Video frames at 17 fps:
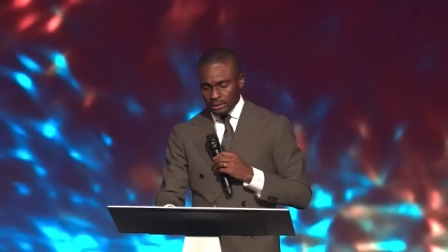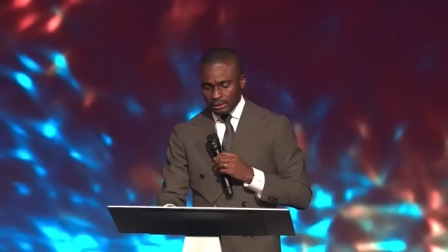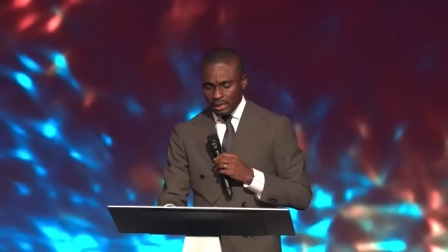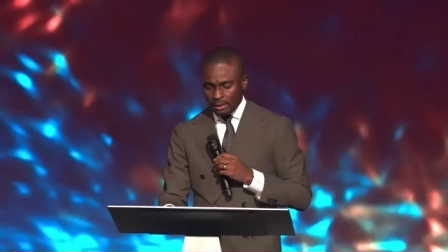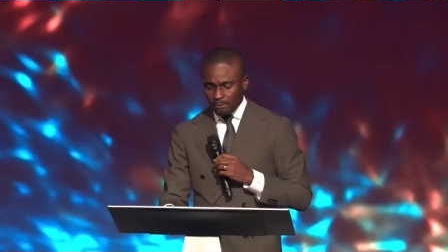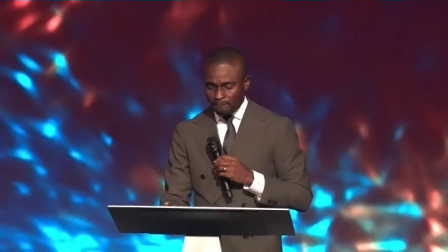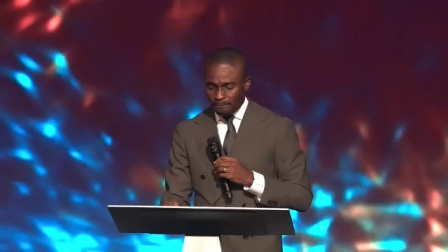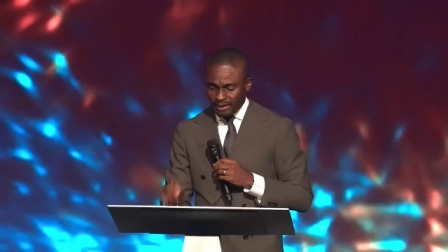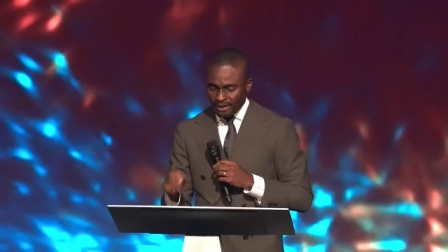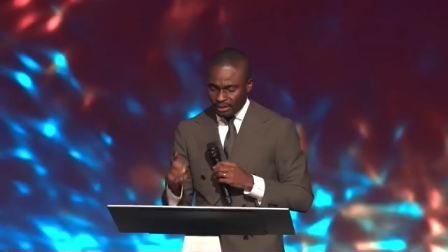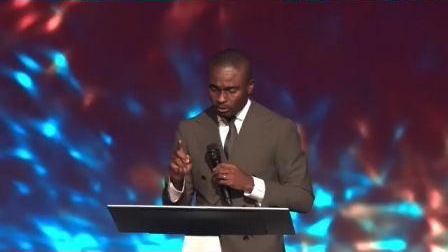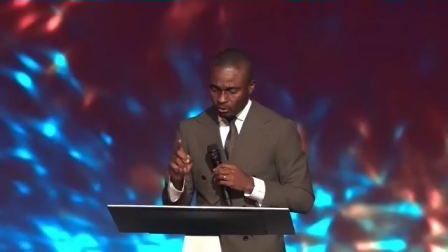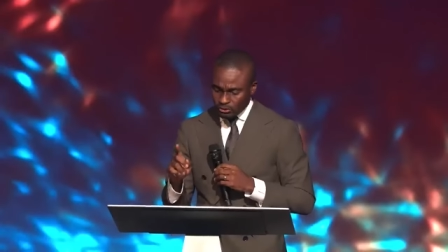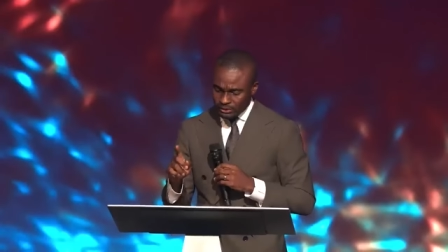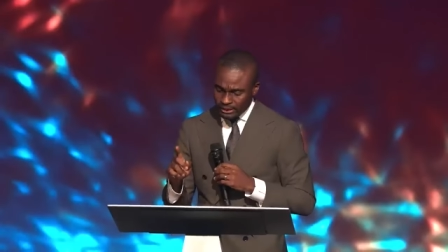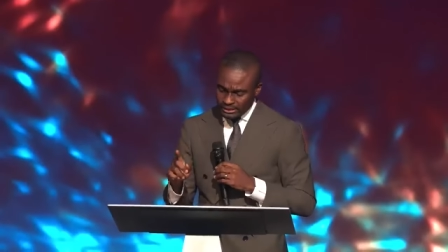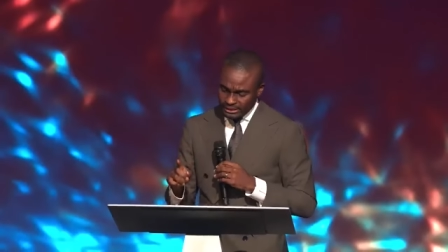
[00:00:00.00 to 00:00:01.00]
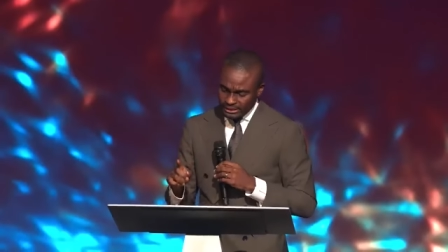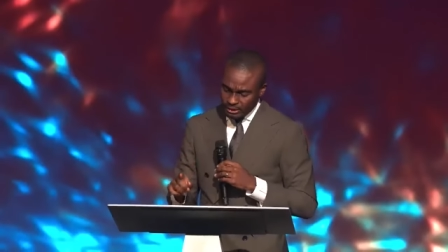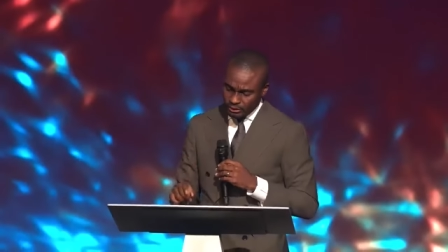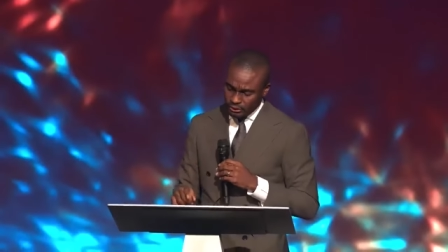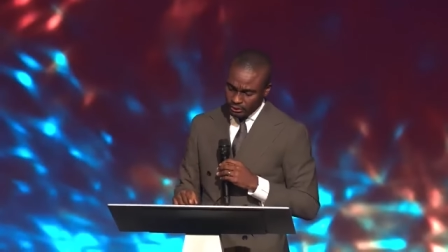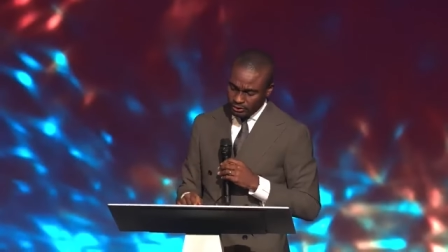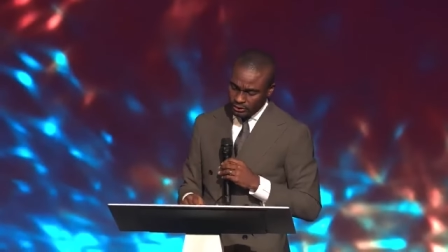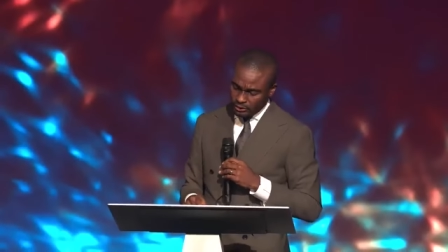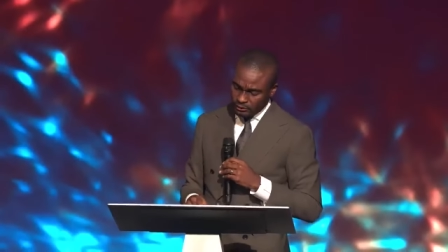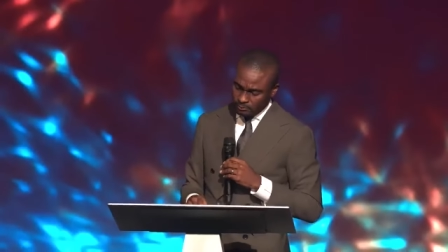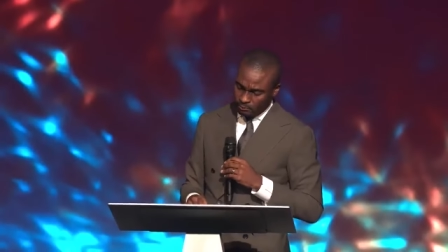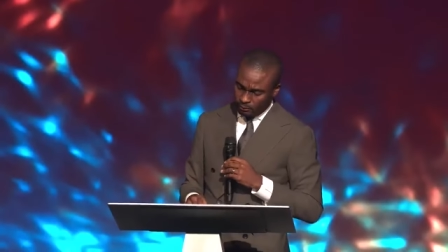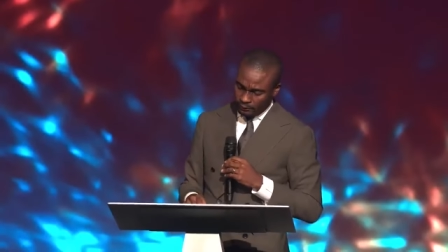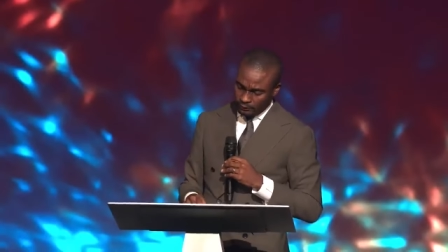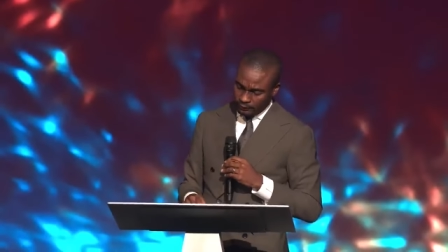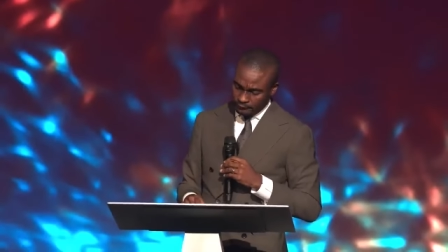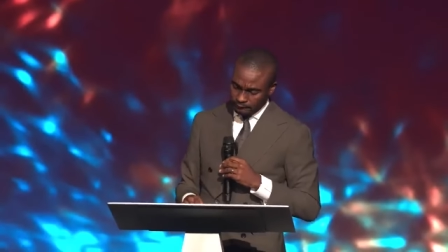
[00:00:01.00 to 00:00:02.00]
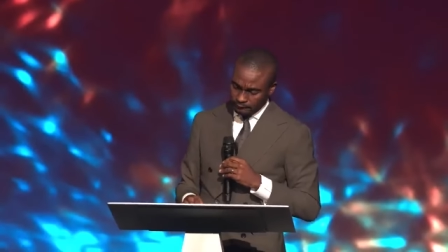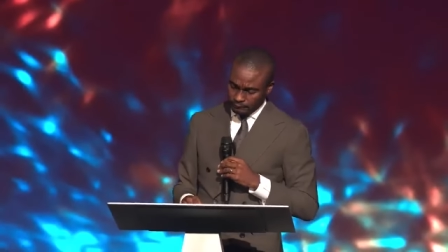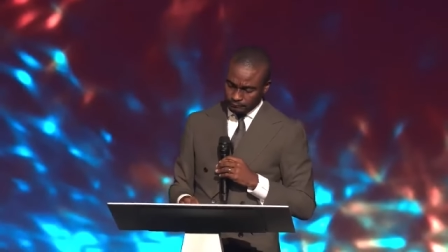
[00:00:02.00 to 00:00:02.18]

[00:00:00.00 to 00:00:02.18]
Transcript: Now, pay close attention this morning.